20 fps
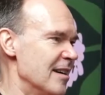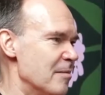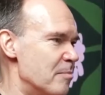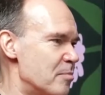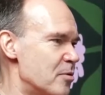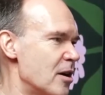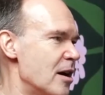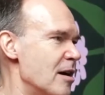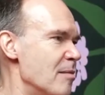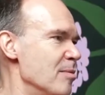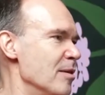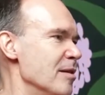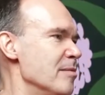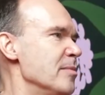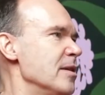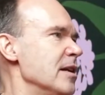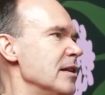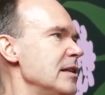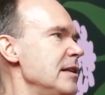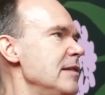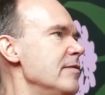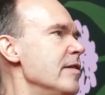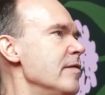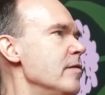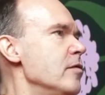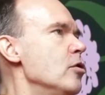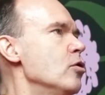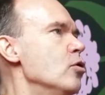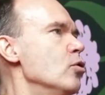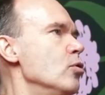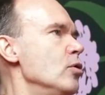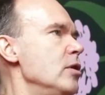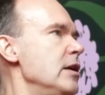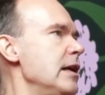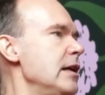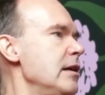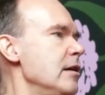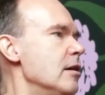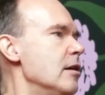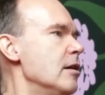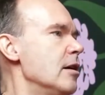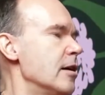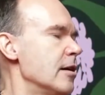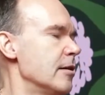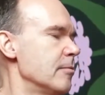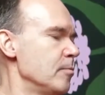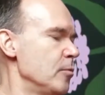problem, that even though they are